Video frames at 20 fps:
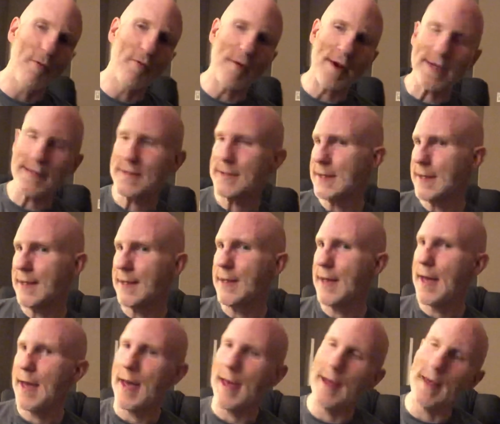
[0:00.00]
arrested,
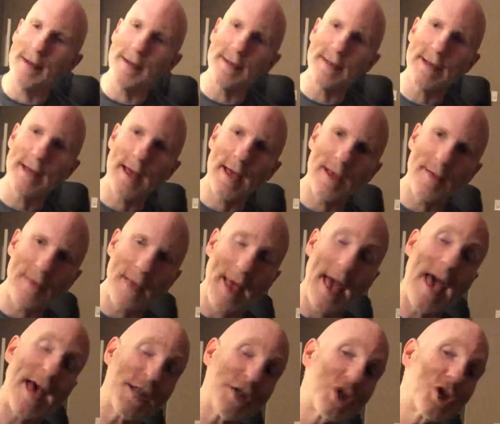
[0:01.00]
and they
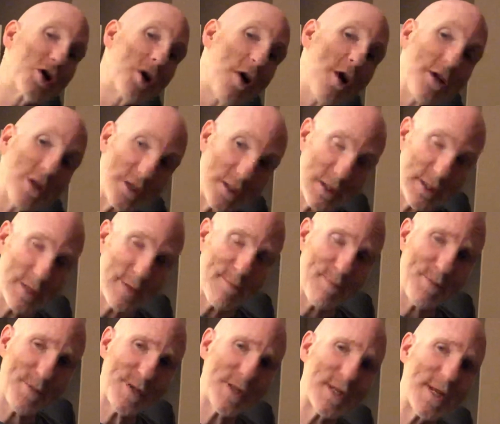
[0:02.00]
had charges
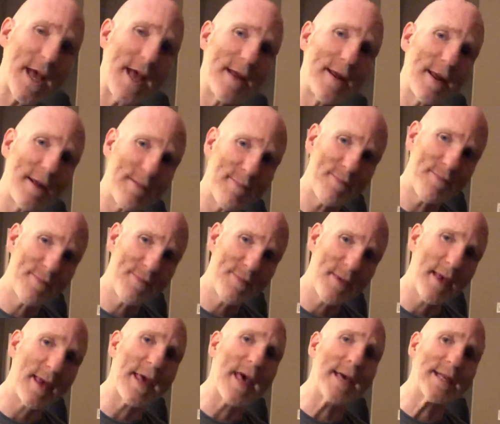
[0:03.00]
standing
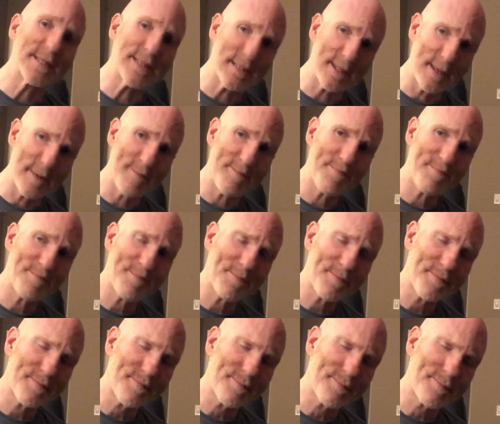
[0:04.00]
against them.
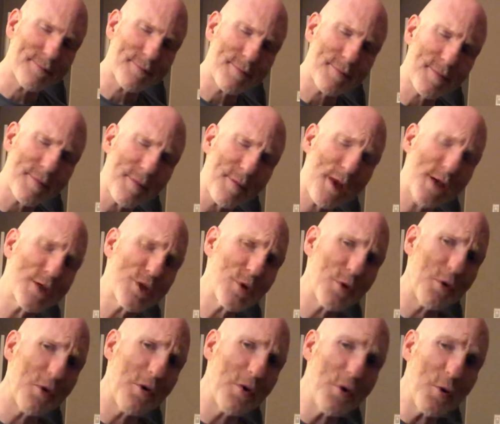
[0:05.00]

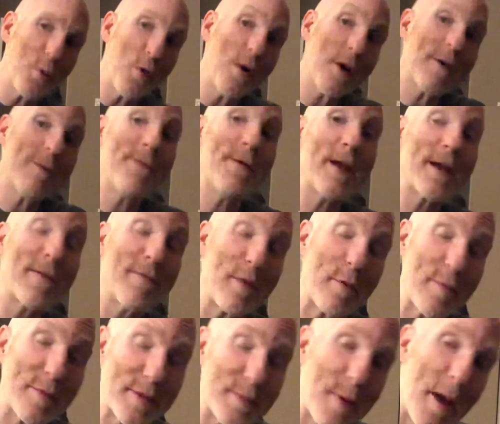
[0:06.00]
So in order to work
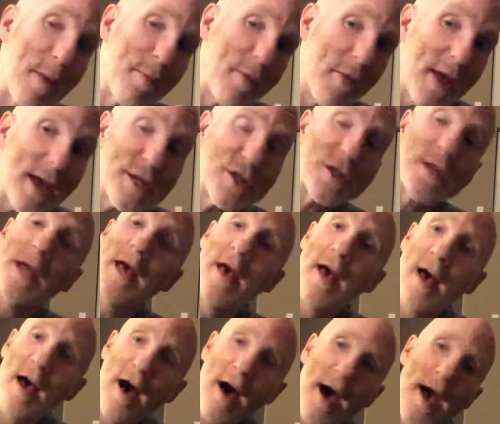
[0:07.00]
effectively with this population,
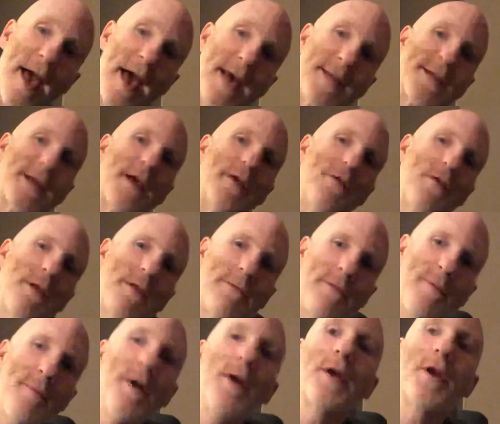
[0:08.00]
I had to get really
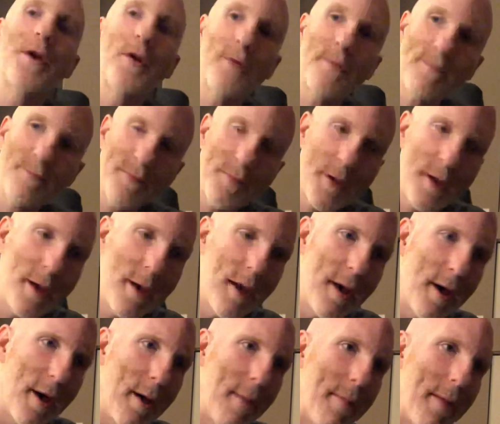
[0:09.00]
familiar
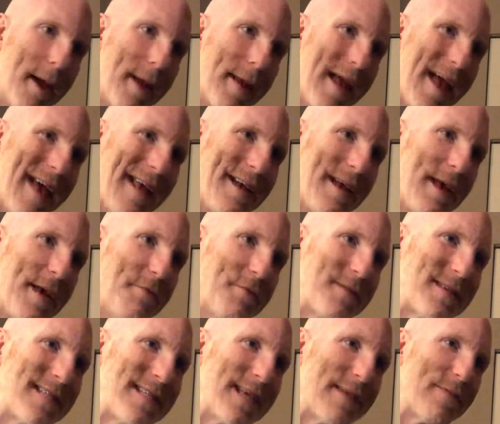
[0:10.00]
and
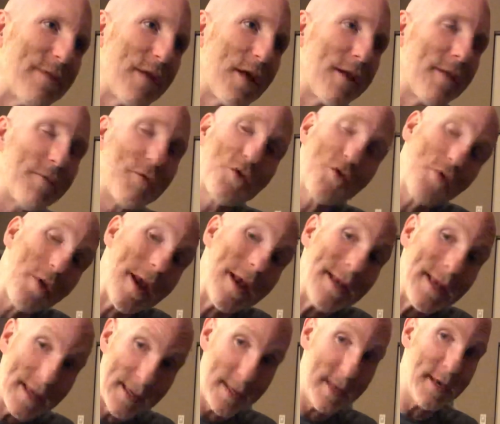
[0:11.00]
receive a lot of
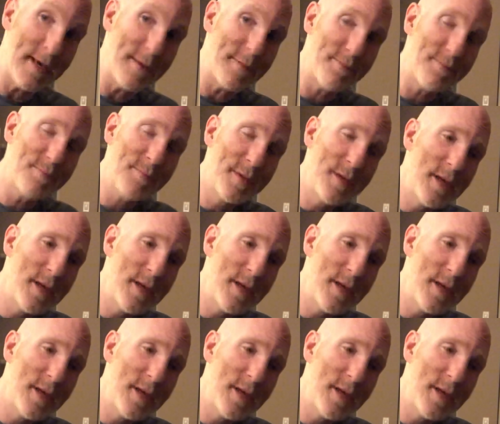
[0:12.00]
training in